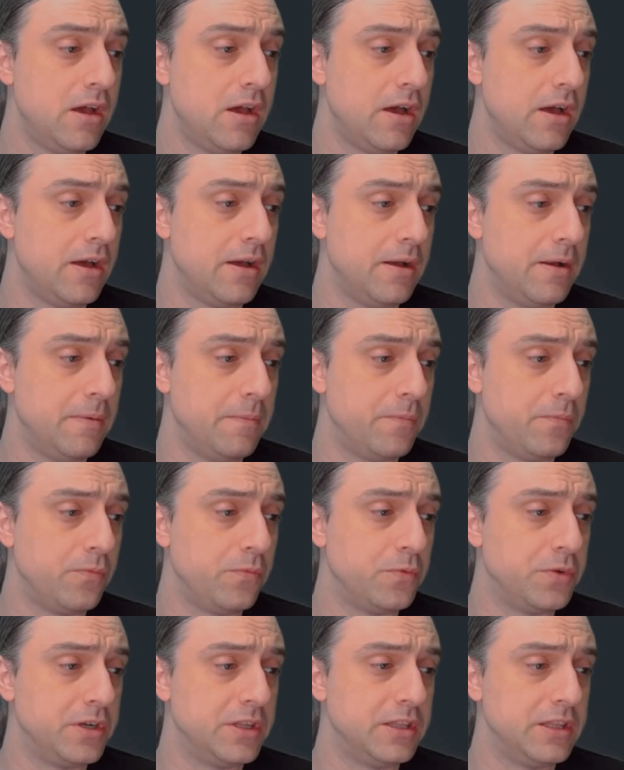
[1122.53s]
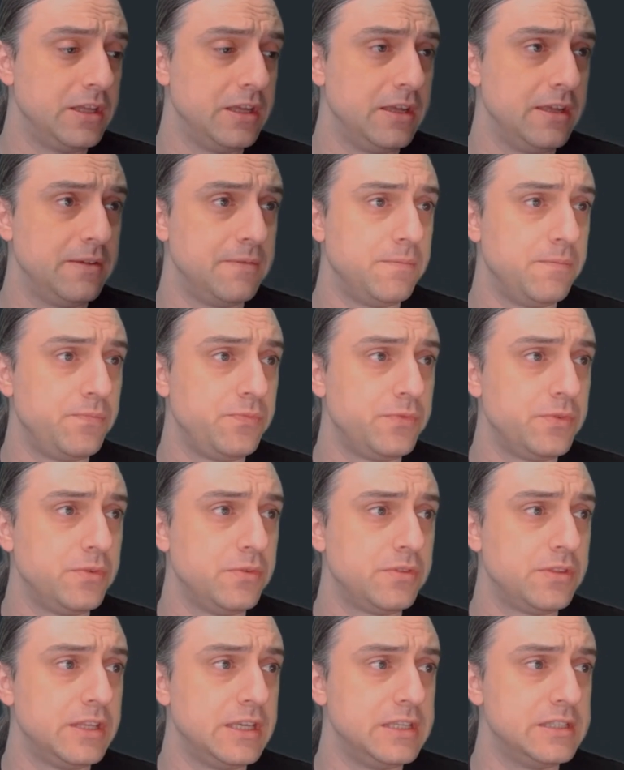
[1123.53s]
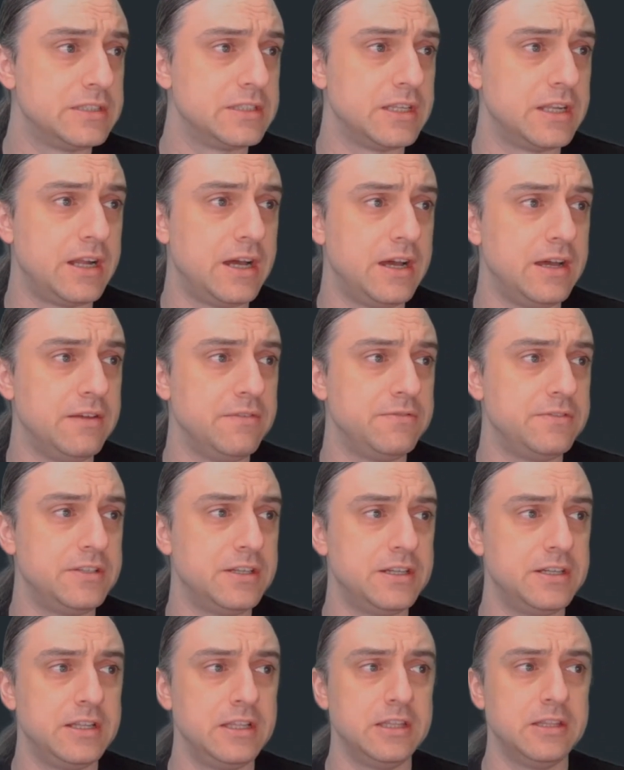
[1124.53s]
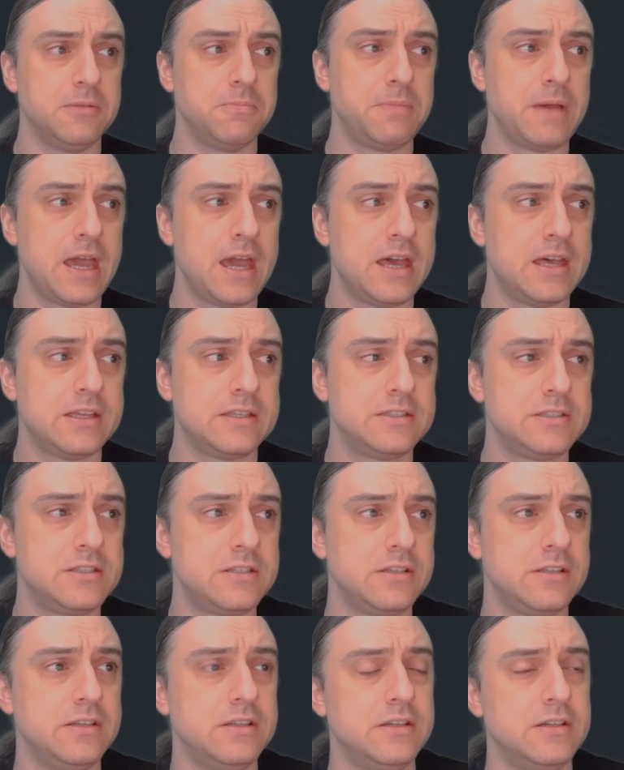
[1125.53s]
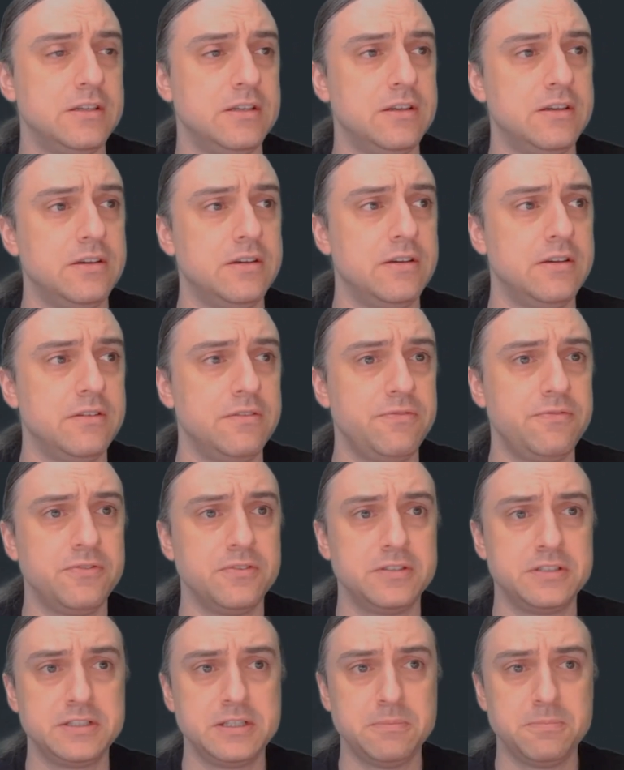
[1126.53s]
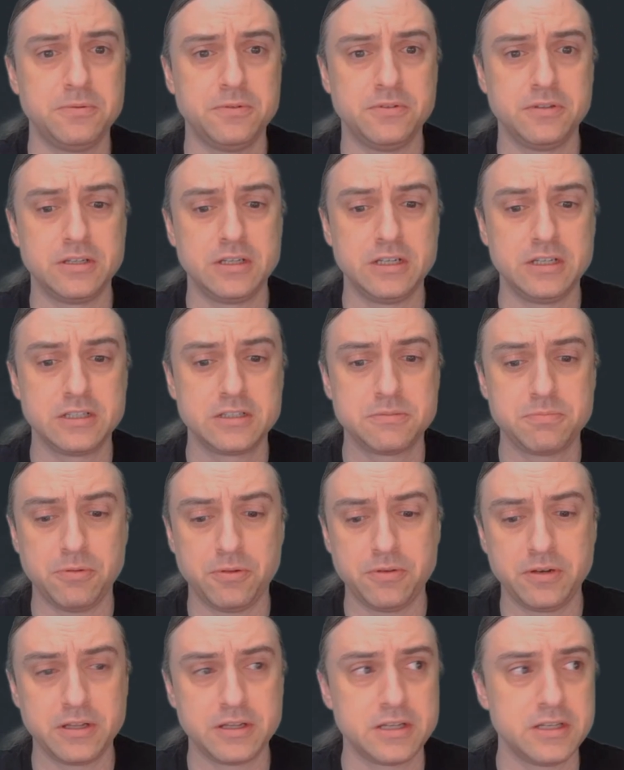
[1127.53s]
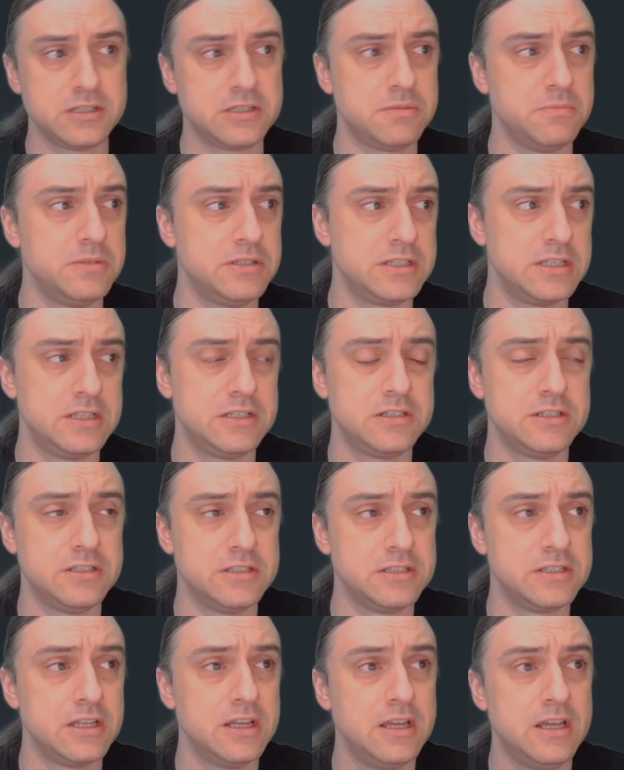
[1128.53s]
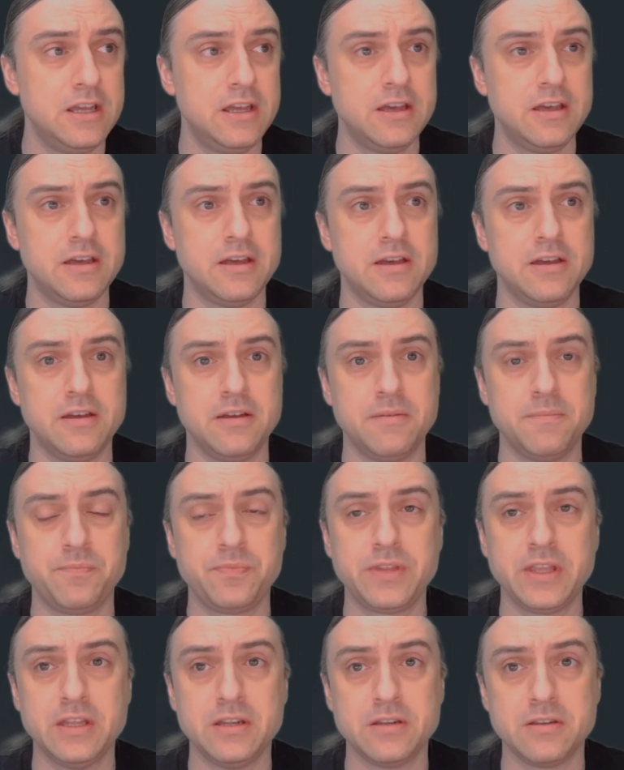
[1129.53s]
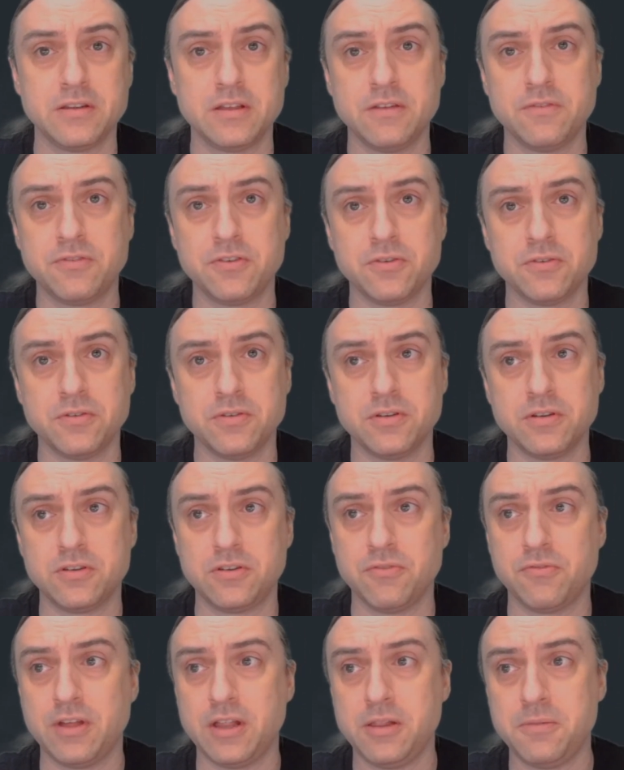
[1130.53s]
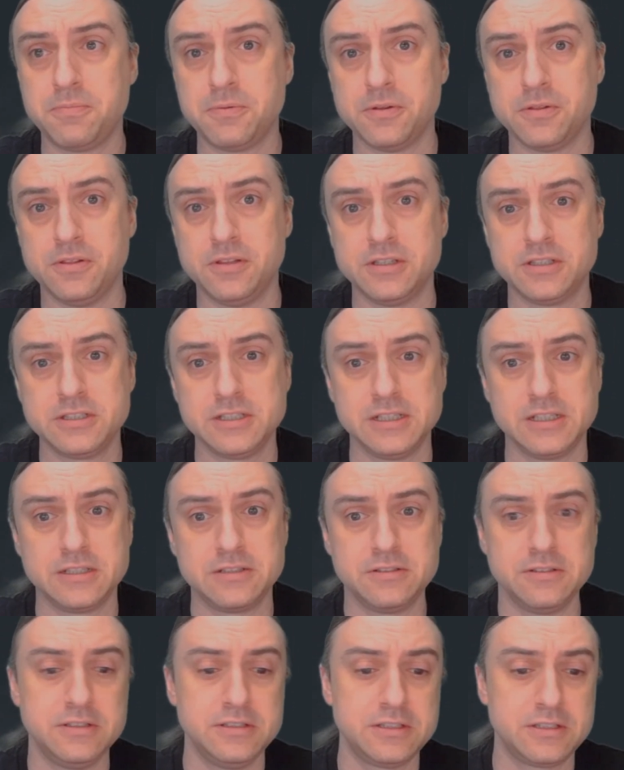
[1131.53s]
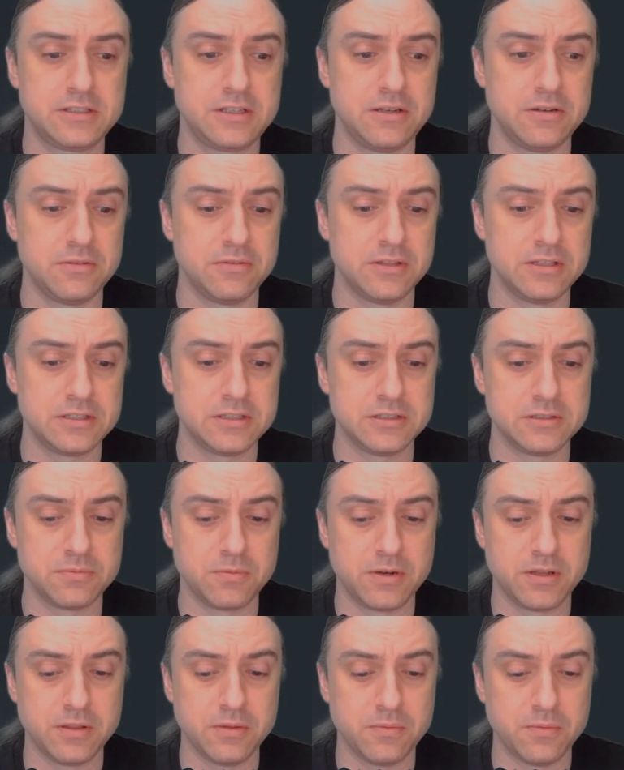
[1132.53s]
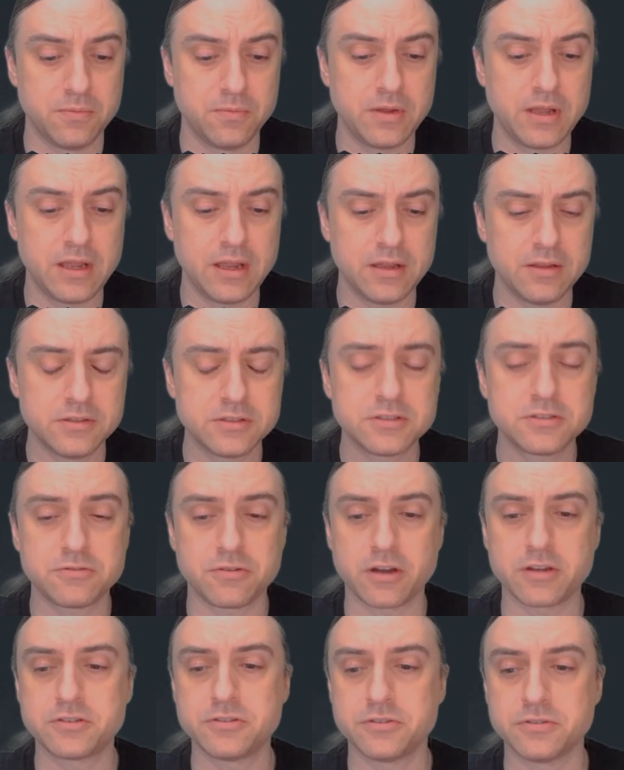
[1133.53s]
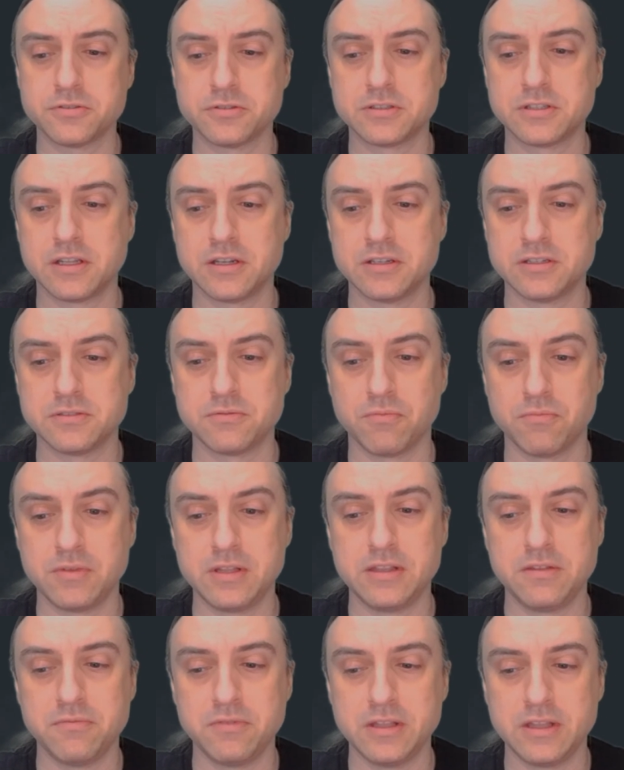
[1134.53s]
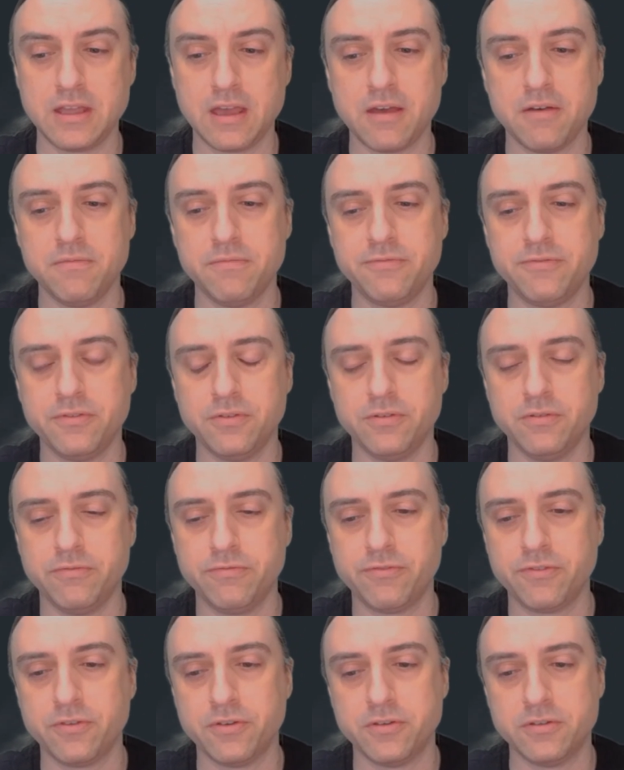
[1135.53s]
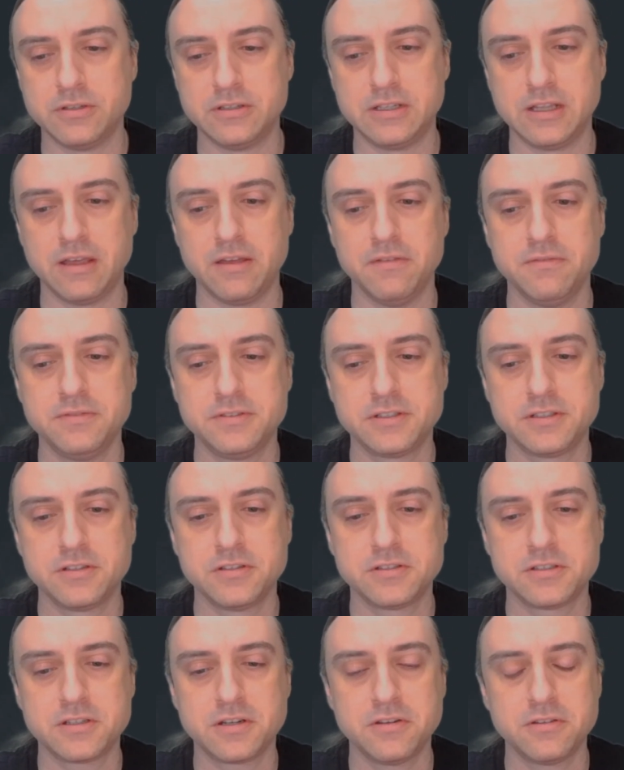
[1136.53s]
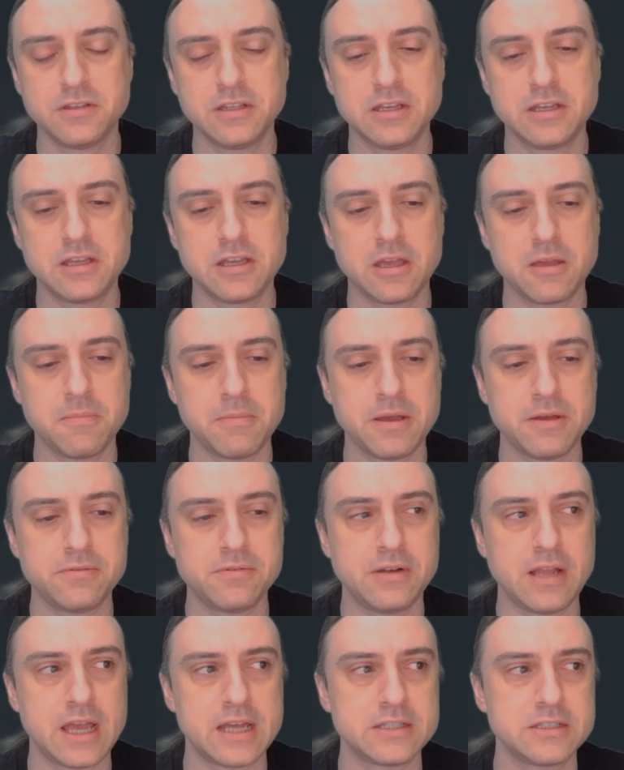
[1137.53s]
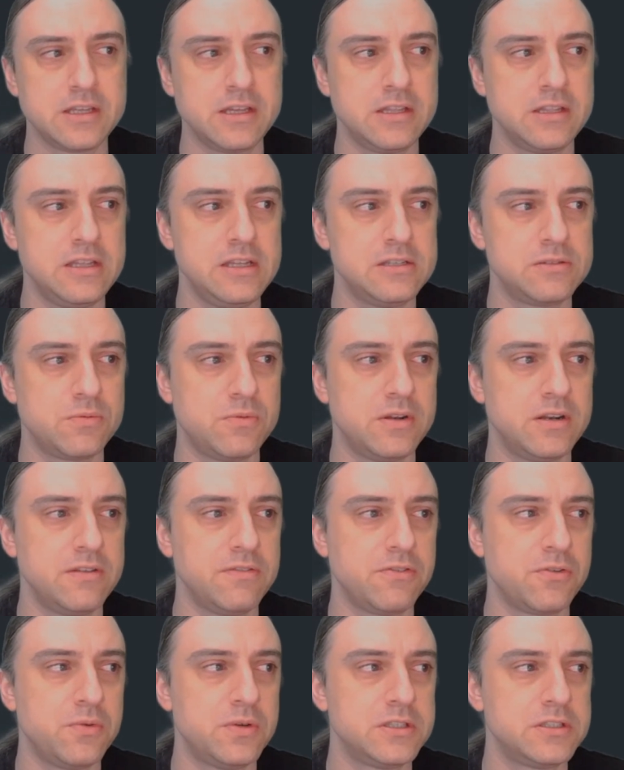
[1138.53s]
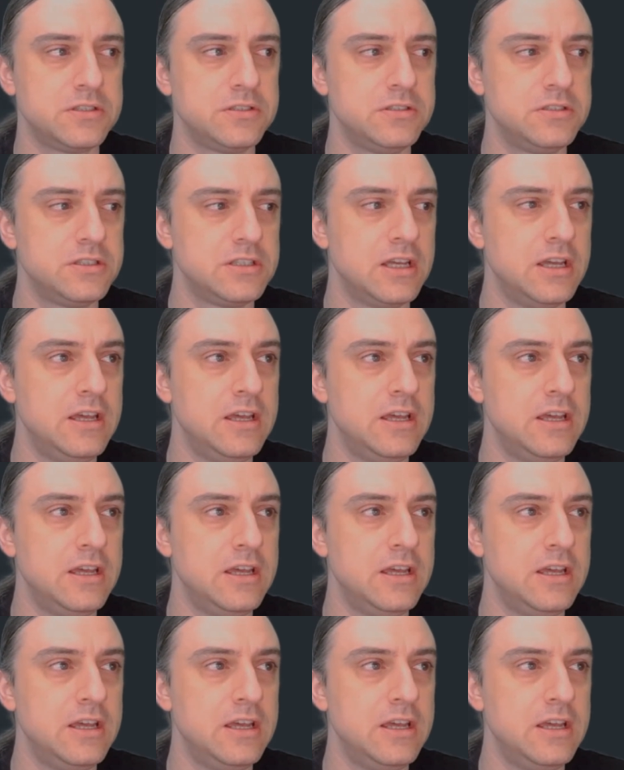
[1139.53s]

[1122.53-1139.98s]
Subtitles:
One of the things that I've done in the past, for example, in exploring customizations, and if you're a developer listening to this, this is one of the structures that is really, really helpful for devs to start thinking about asking these what-if questions.